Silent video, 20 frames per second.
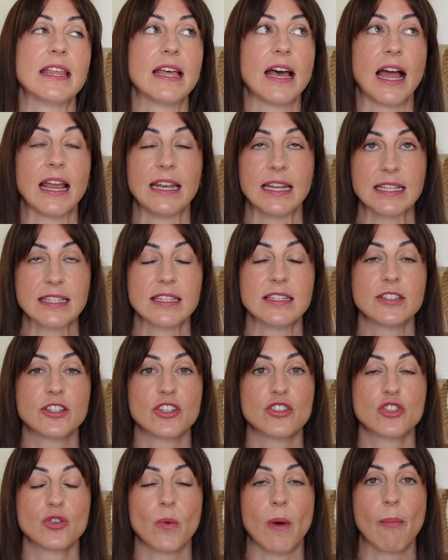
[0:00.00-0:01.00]
I
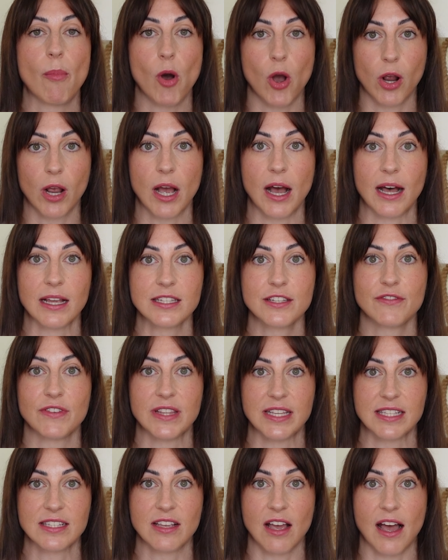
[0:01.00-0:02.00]
listened to a podcast for
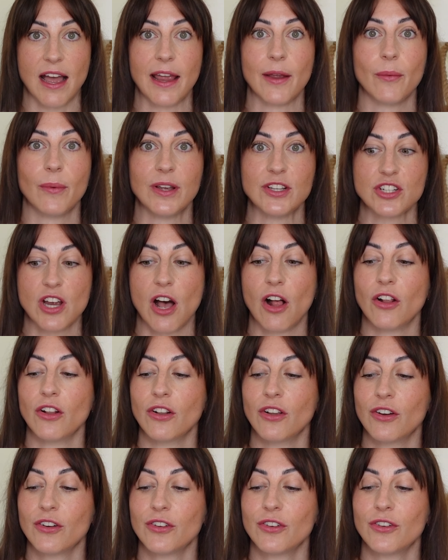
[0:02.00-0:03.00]
this guy, which
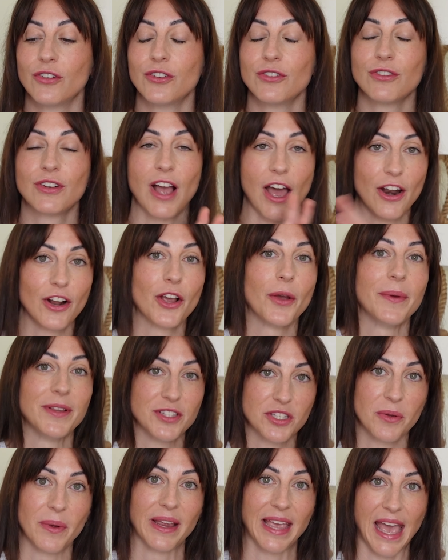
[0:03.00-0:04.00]
I'll kind of go
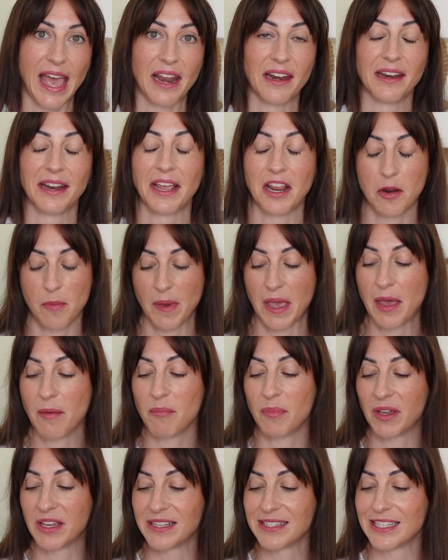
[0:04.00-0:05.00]
into again in a
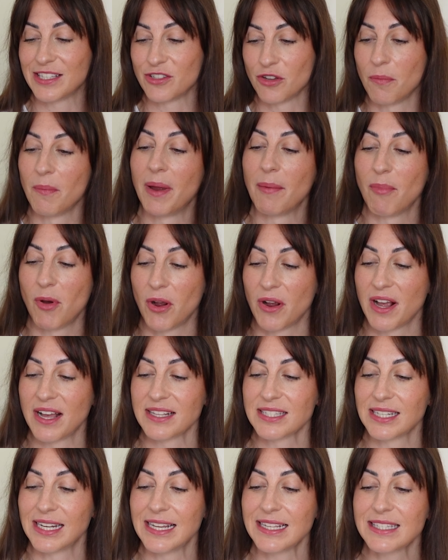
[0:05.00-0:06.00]
bit because it's on my
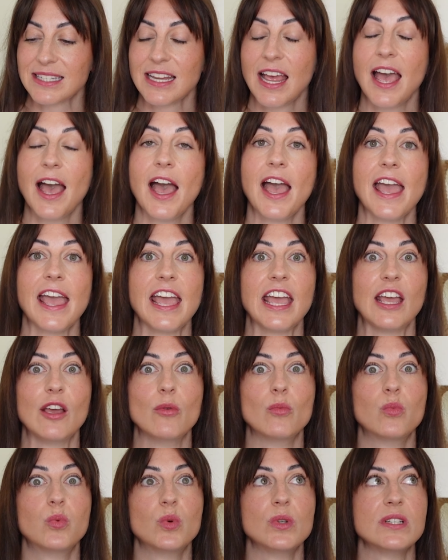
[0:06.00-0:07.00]
podcast list.
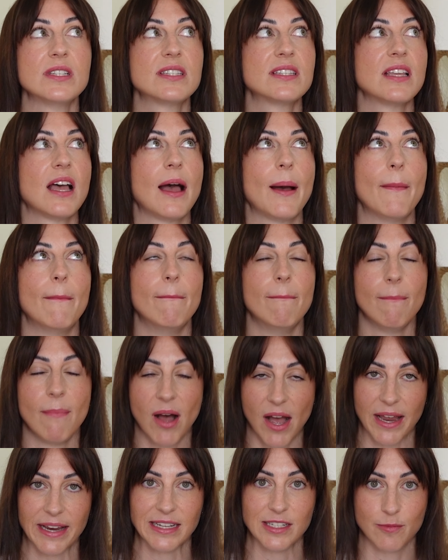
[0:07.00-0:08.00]
It was
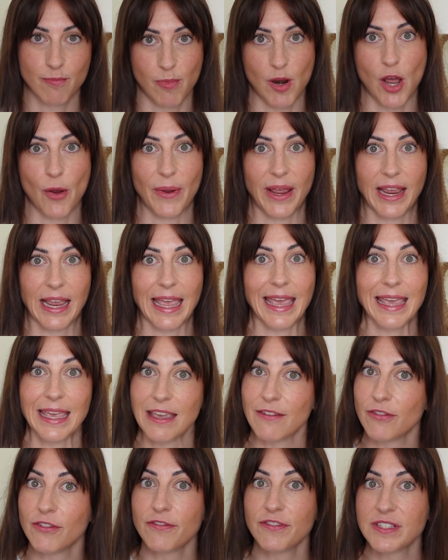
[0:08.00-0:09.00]
mind-blowing.
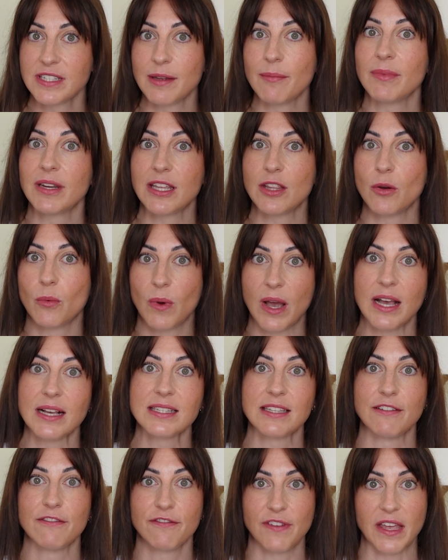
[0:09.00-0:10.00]
Even for somebody that
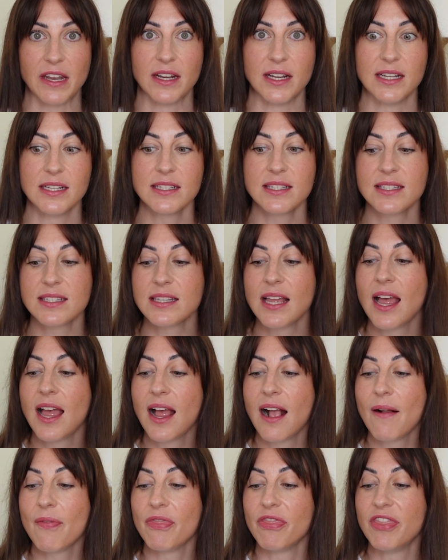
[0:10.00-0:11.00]
works in fitness,
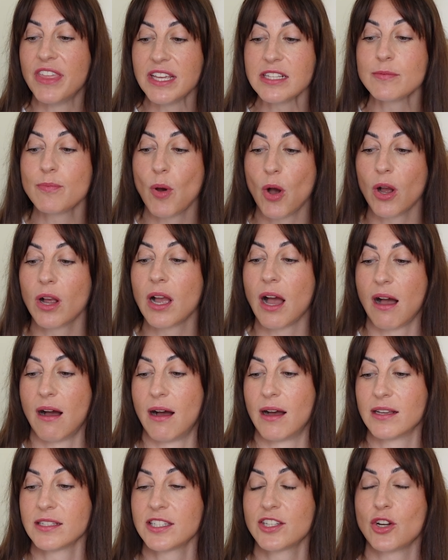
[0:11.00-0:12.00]
this
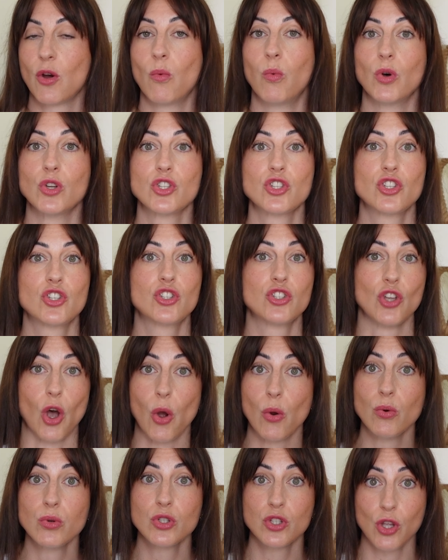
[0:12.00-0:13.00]
podcast was
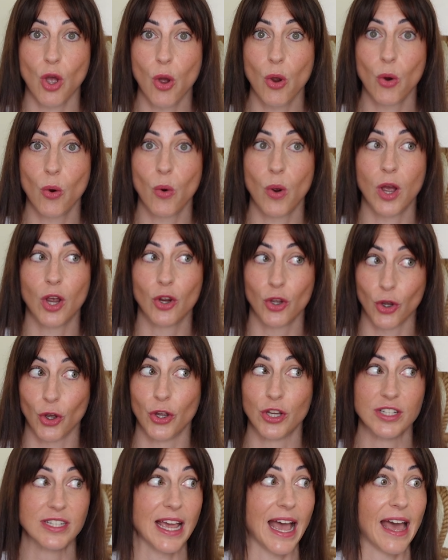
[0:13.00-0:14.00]
so
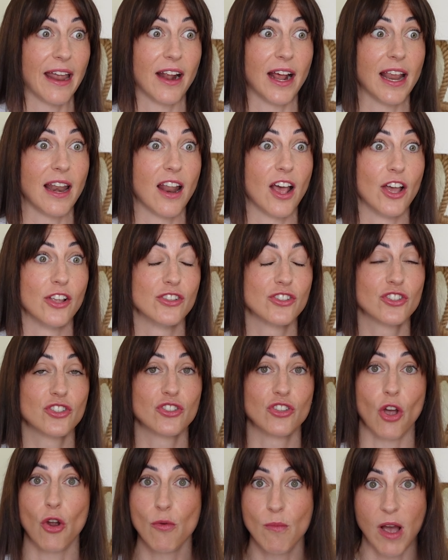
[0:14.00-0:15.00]
good and I learned
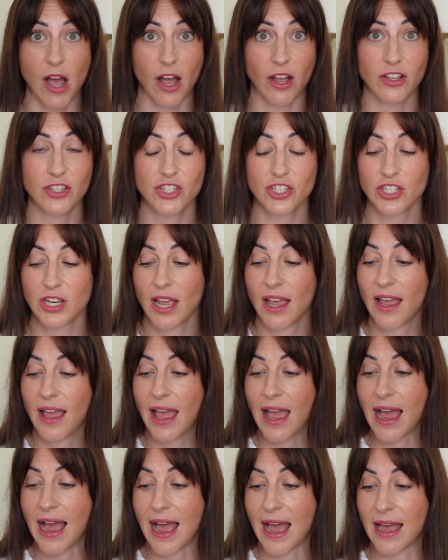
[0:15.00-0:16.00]
so much.
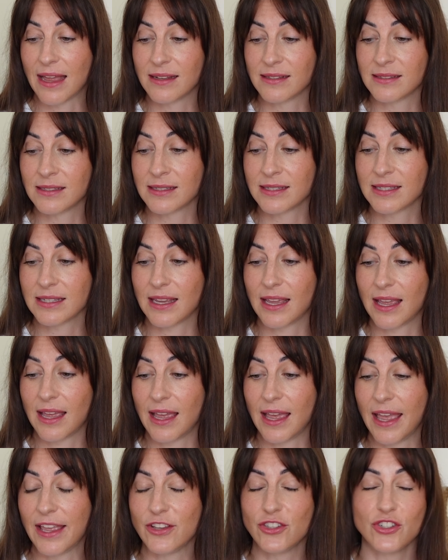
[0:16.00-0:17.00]
And
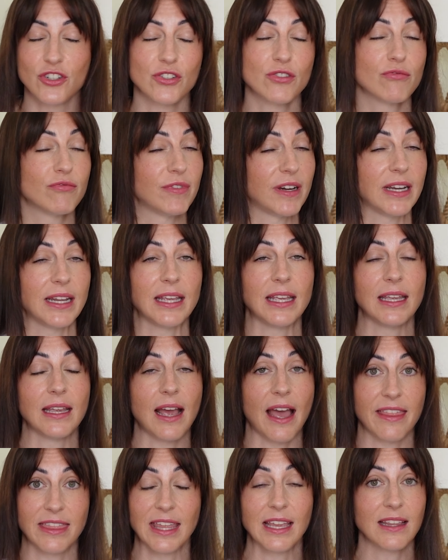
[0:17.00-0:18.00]
it just really,
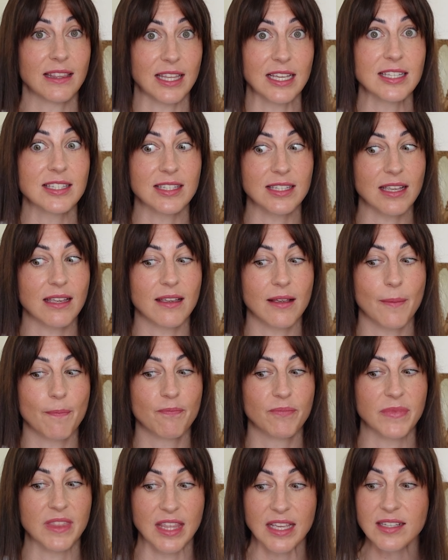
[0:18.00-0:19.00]
I think this
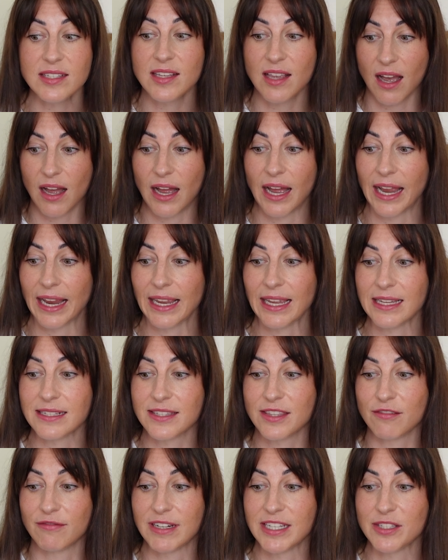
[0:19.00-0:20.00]
guy
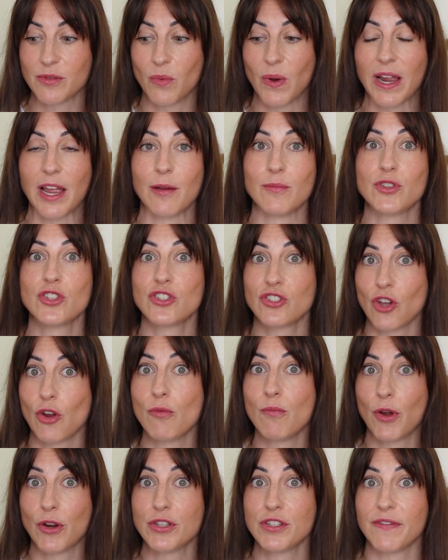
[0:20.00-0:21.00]
is the reason why I'm so
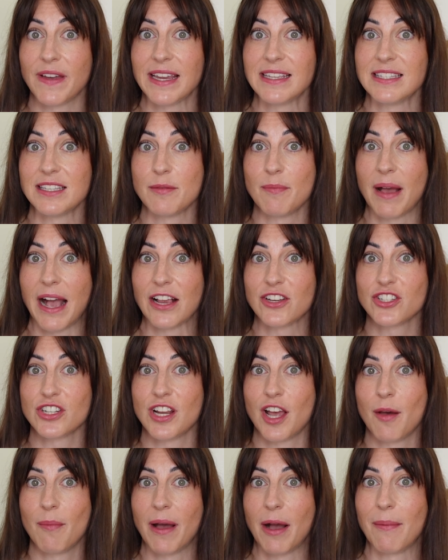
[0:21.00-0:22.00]
motivated and
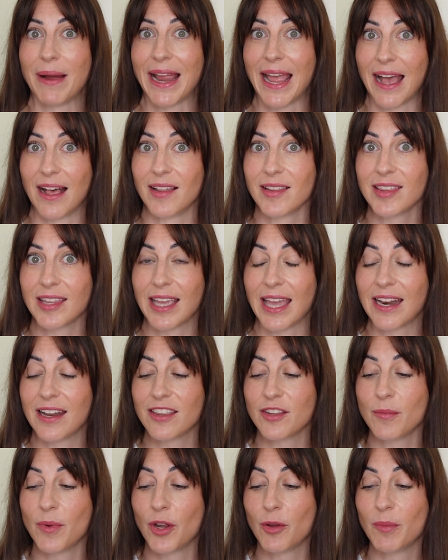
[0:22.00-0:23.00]
passionate about my health again at
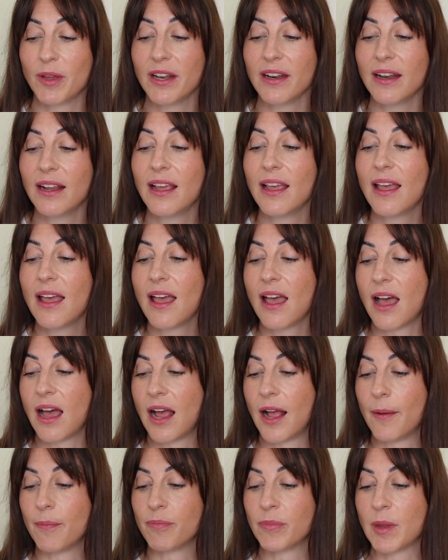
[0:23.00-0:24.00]
the moment.
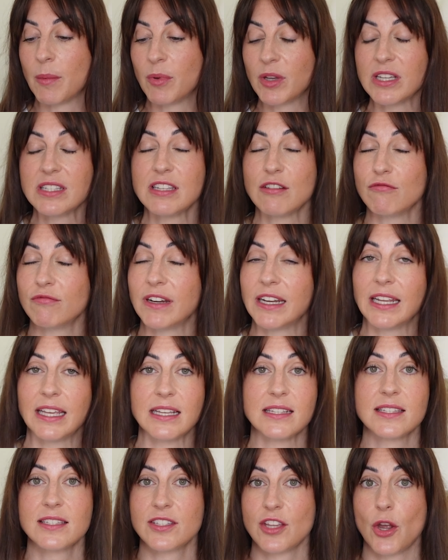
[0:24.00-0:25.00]
Because it really
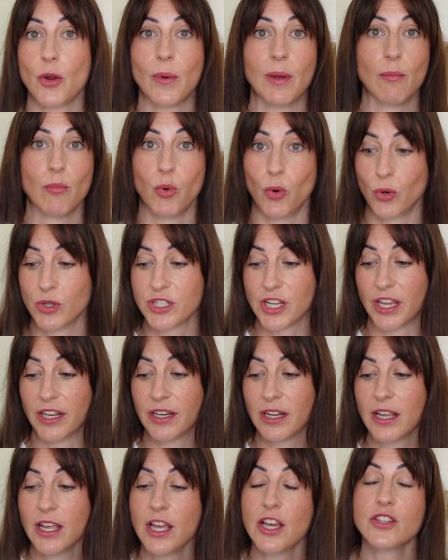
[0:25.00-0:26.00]
is so
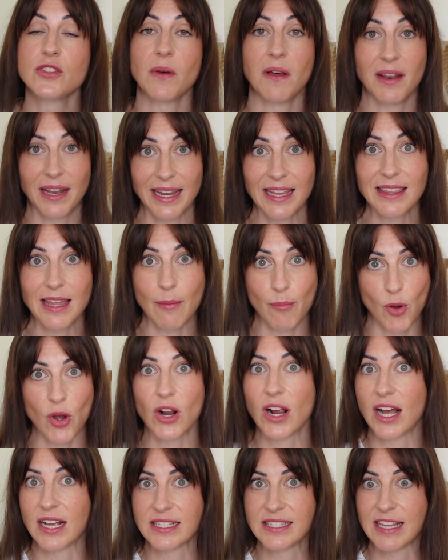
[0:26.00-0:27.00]
important. So I'll link that
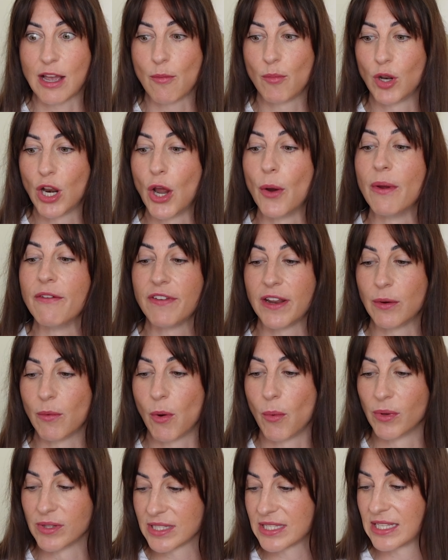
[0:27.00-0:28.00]
podcast down below if
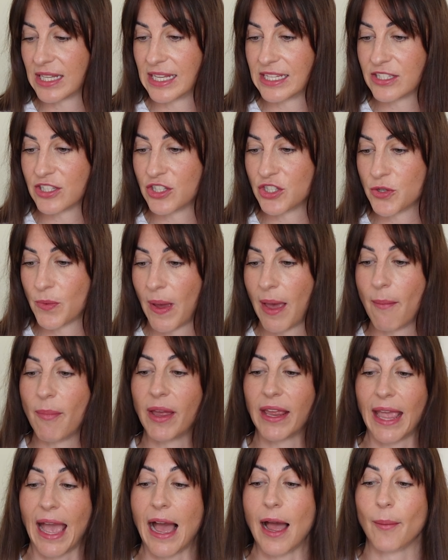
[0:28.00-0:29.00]
anyone wants to listen to it.
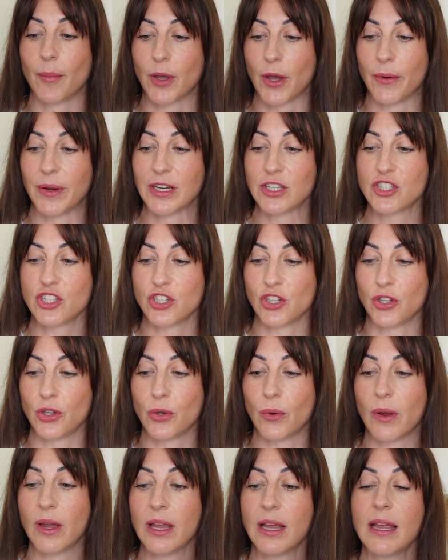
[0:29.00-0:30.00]
But yeah, I'm going
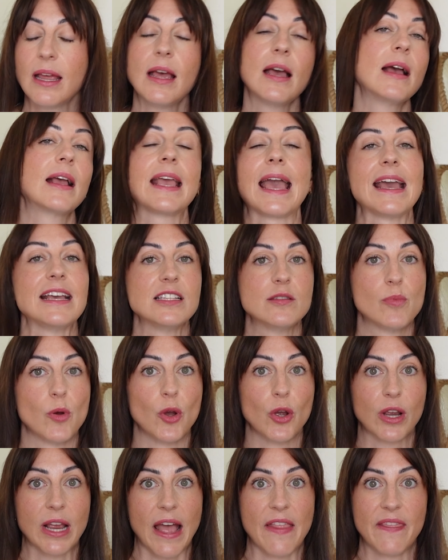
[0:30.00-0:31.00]
to get his
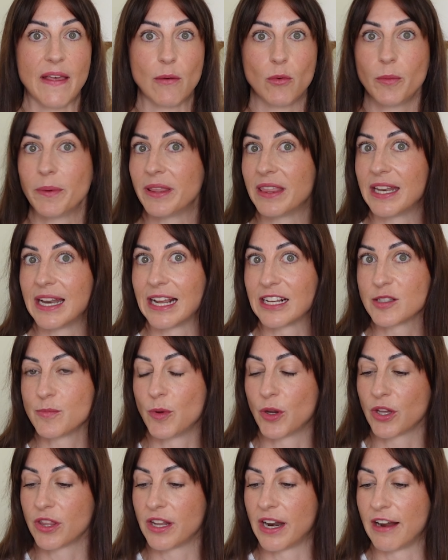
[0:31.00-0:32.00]
book and that will be the next
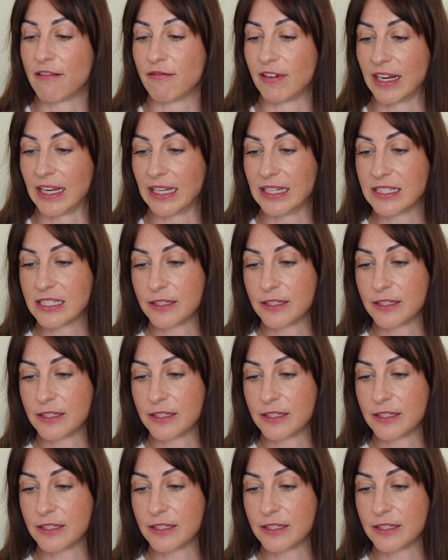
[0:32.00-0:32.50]
book that I read.